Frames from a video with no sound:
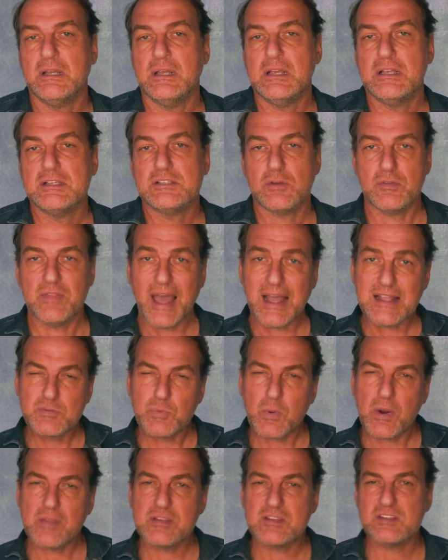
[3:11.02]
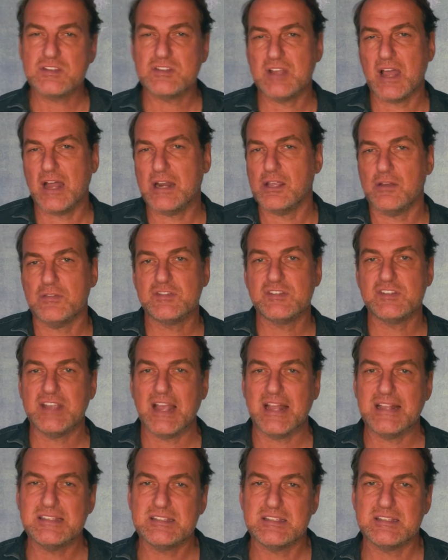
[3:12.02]
So that's where the study of
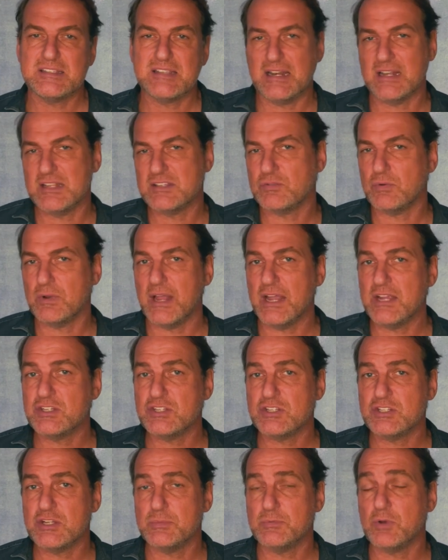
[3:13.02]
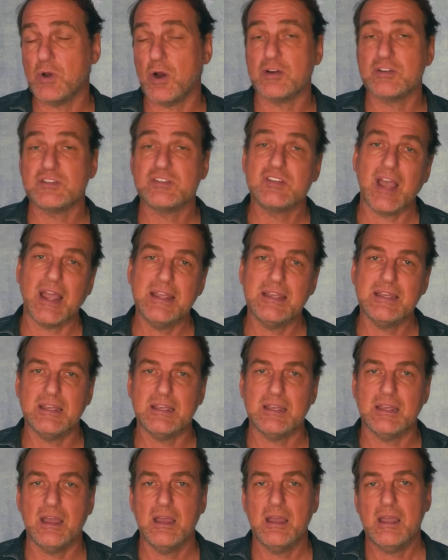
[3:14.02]
senses and its relationship to our
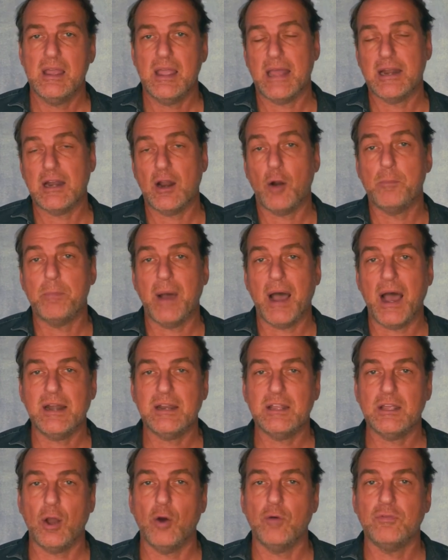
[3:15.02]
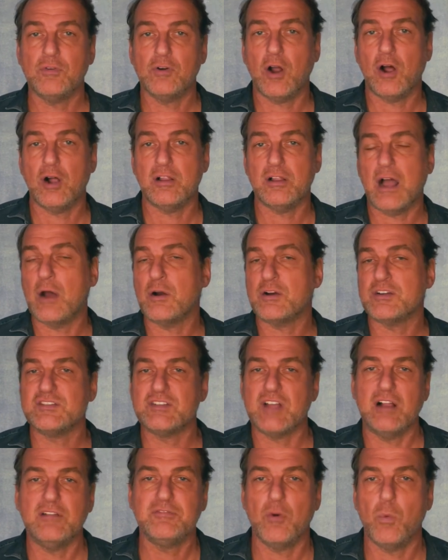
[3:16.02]
psyche and our body overall, our
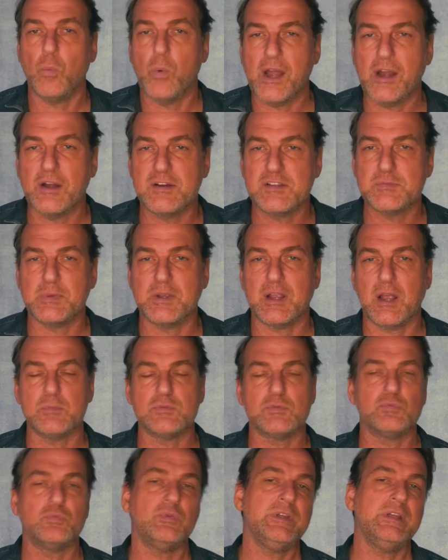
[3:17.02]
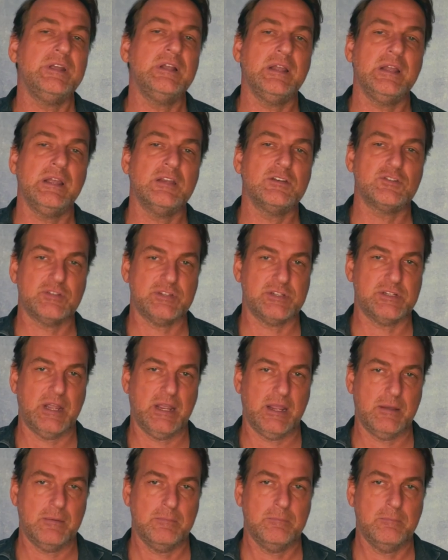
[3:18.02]
self awareness becomes really interesting.
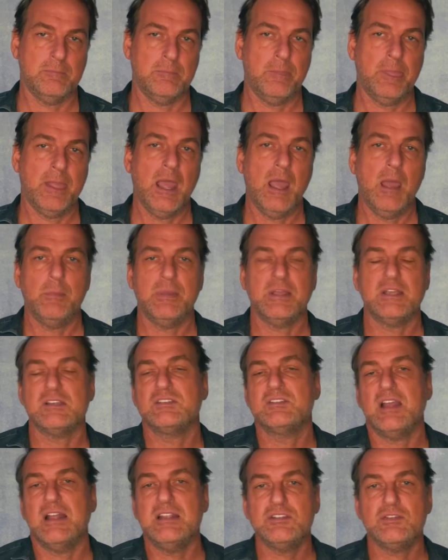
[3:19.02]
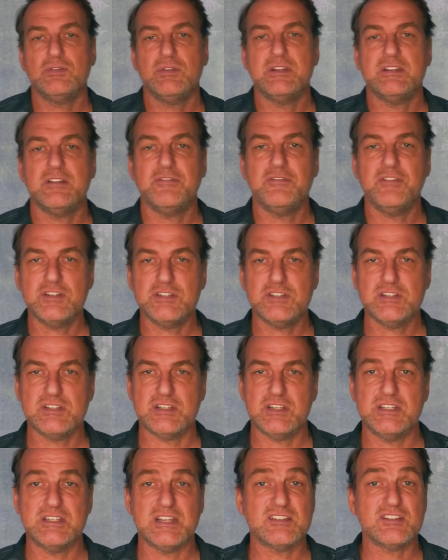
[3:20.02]
Because sensory
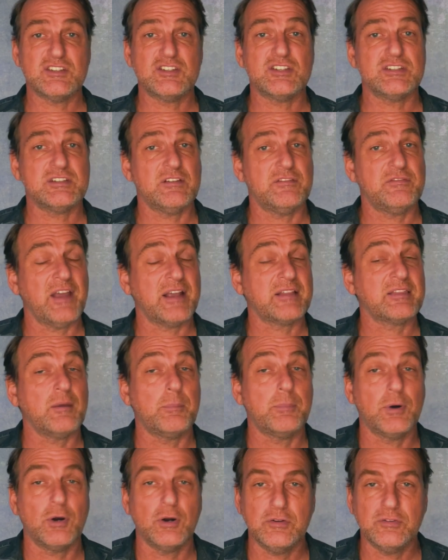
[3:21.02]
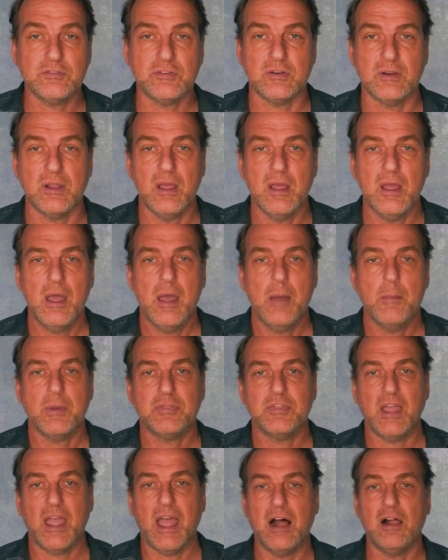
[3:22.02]
deficiency doesn't just affect the person, but
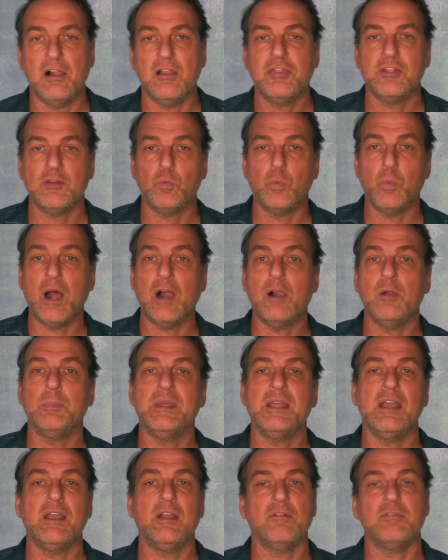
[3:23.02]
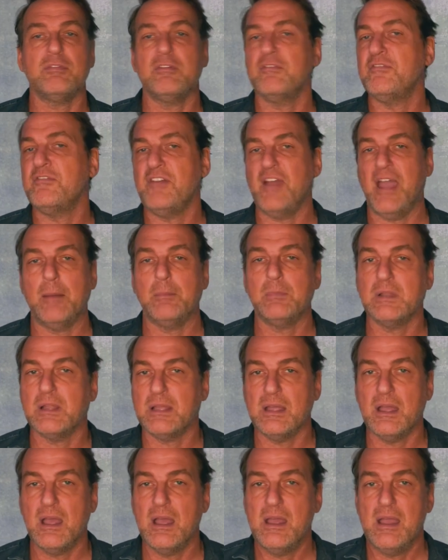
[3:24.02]
the health and well being of the
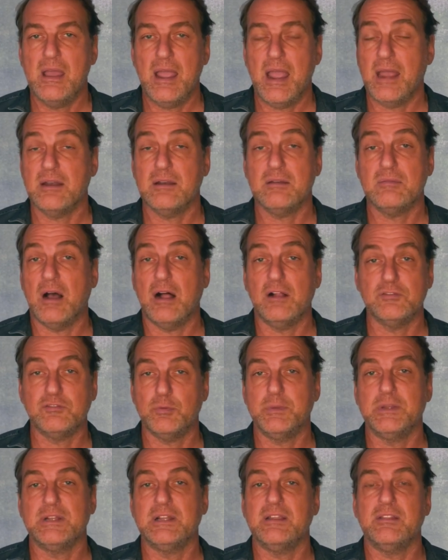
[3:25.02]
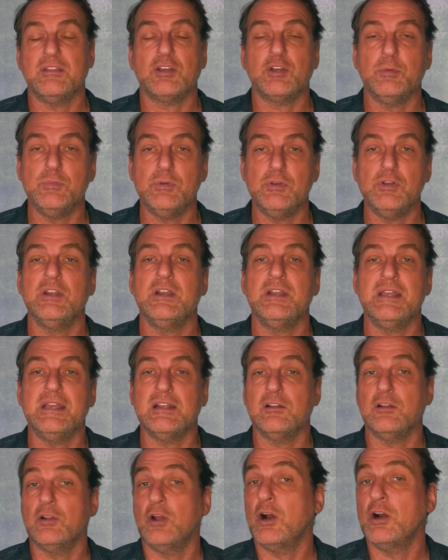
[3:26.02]
family and ultimately the community
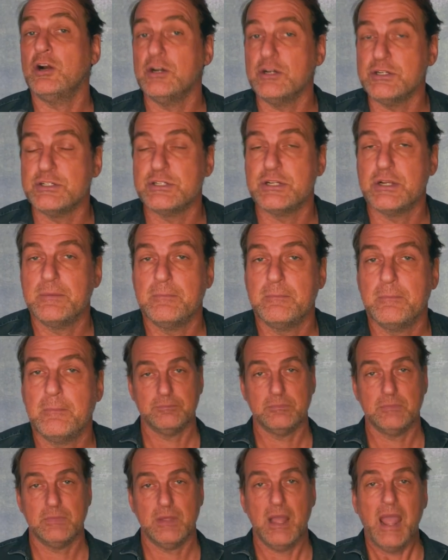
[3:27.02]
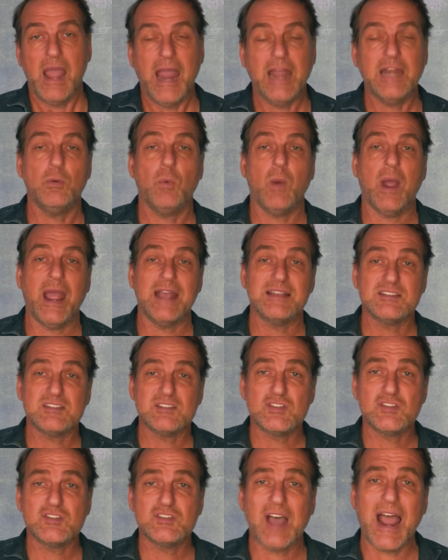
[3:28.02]
at large. Anyway, as a
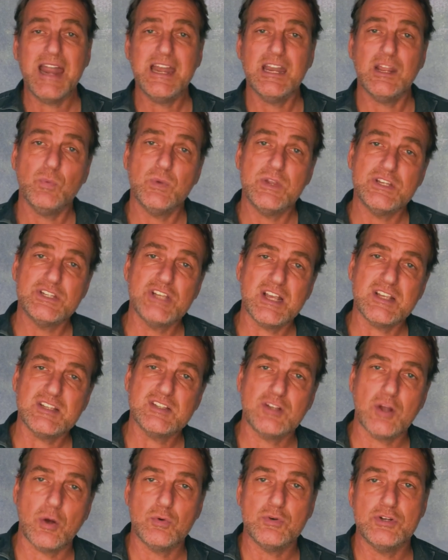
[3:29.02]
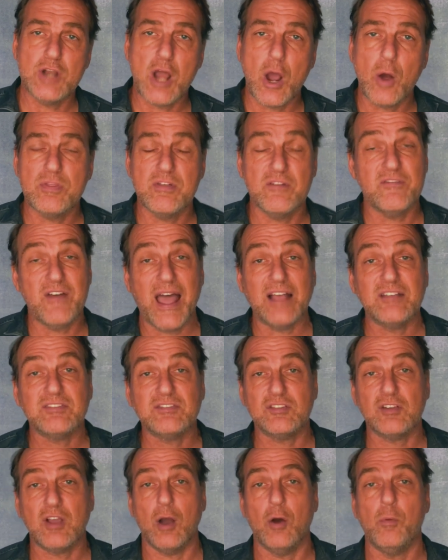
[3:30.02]
society, we just don't know the vast
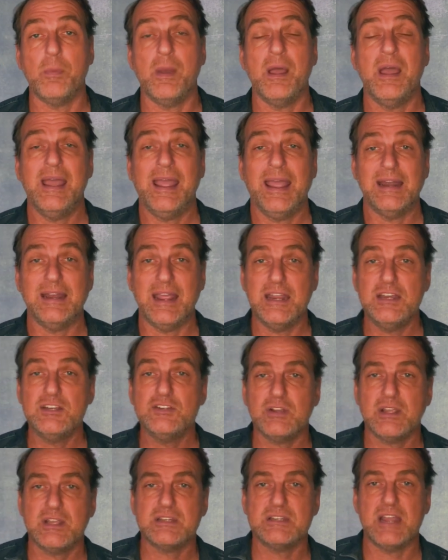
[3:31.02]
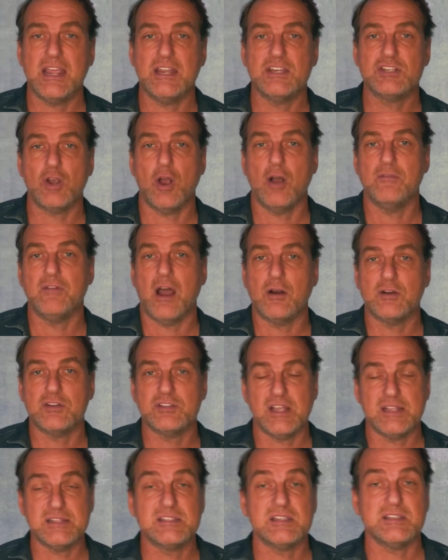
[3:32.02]
scope and intricate nature of our
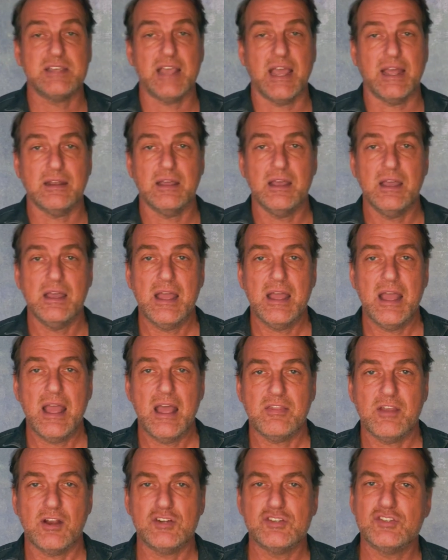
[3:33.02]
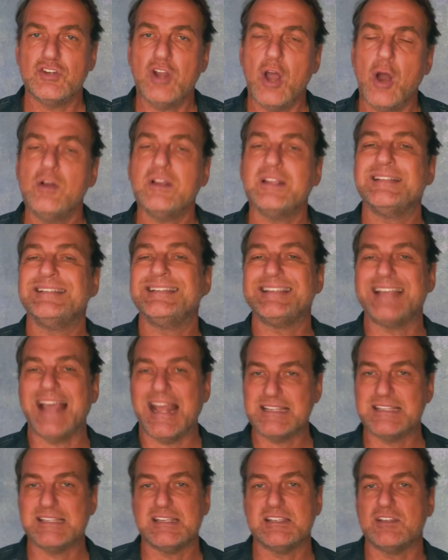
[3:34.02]
senses yet. There is no
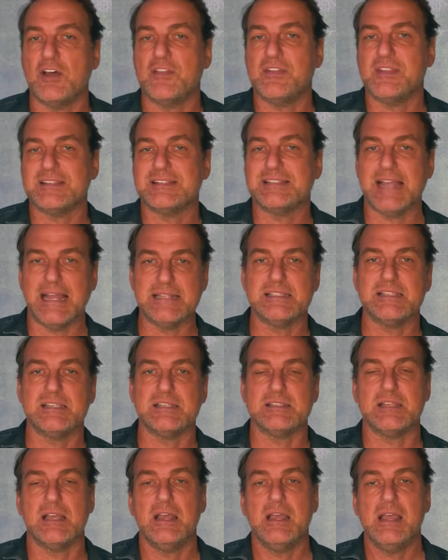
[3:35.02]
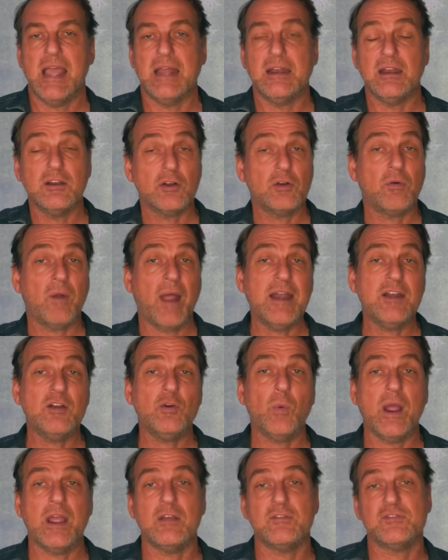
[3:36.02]
consensus on the senses, and in a grander
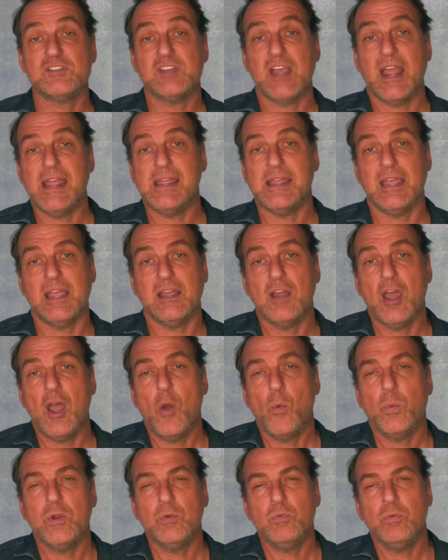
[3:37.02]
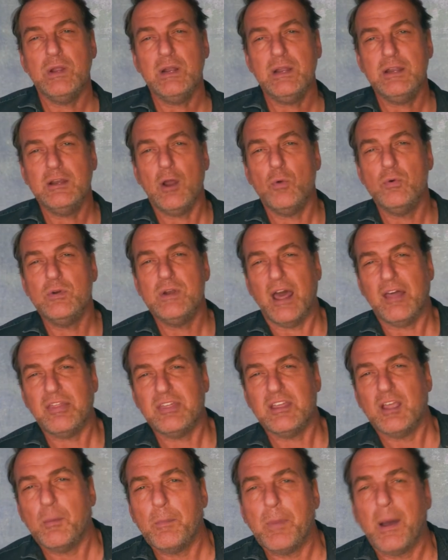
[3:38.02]
way of saying it, we really know
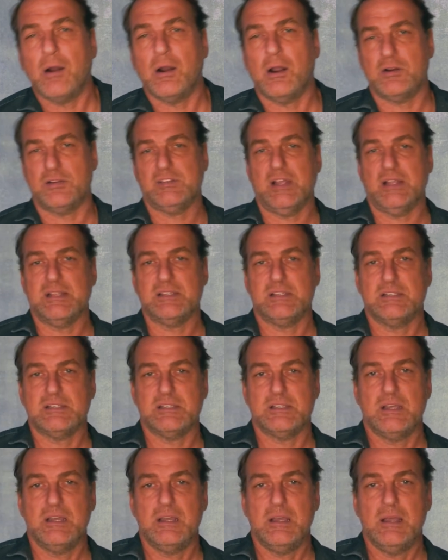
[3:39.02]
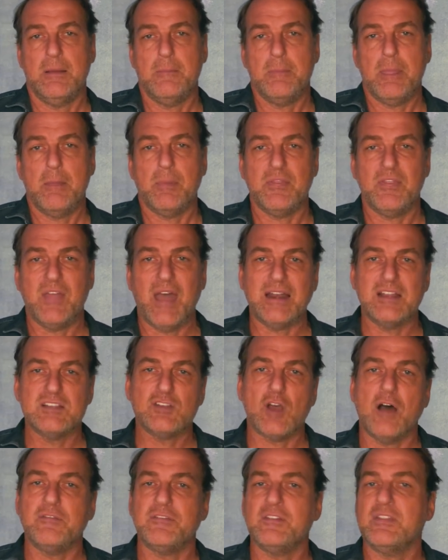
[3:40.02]
nothing about our senses. But that is
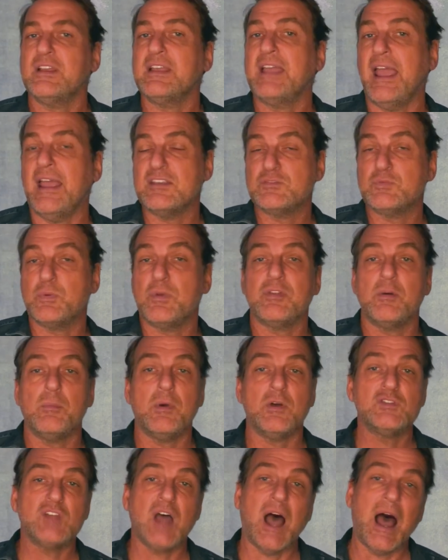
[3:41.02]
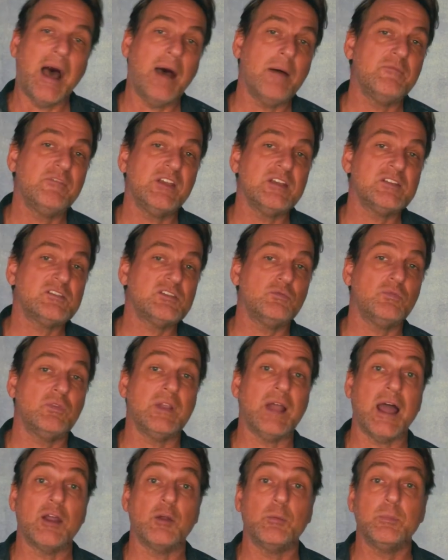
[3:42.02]
often the case with the most obvious and
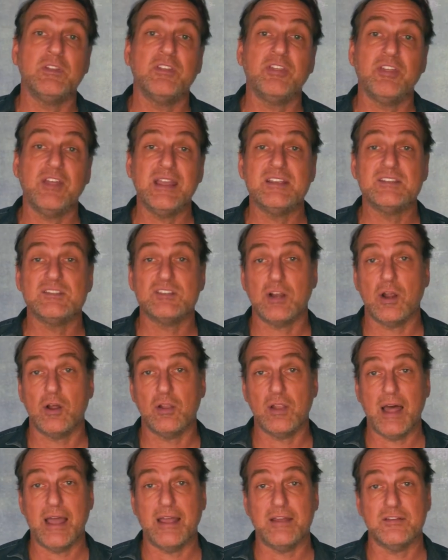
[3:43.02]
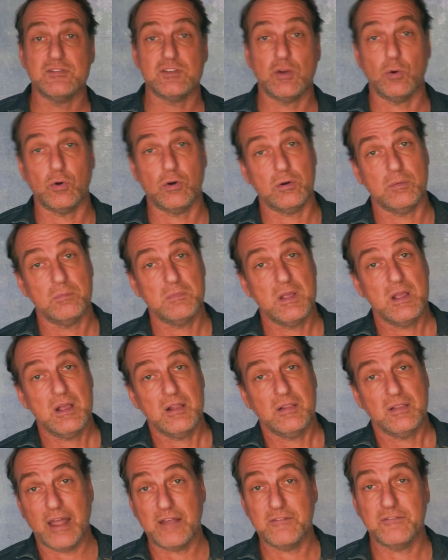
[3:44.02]
reliable things in our lives, or
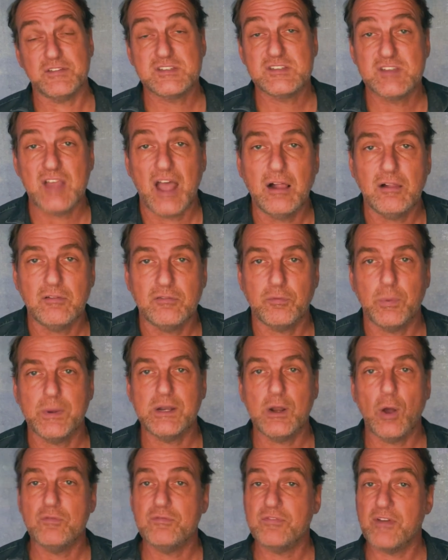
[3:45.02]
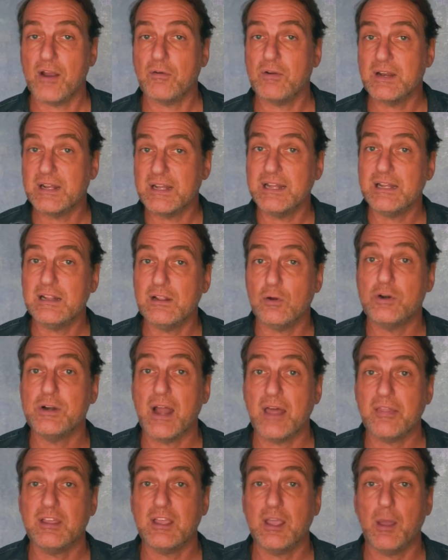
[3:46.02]
life itself. We know very little or
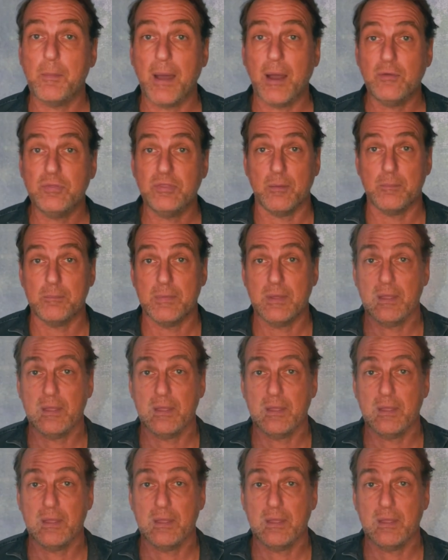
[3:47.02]
nothing about them.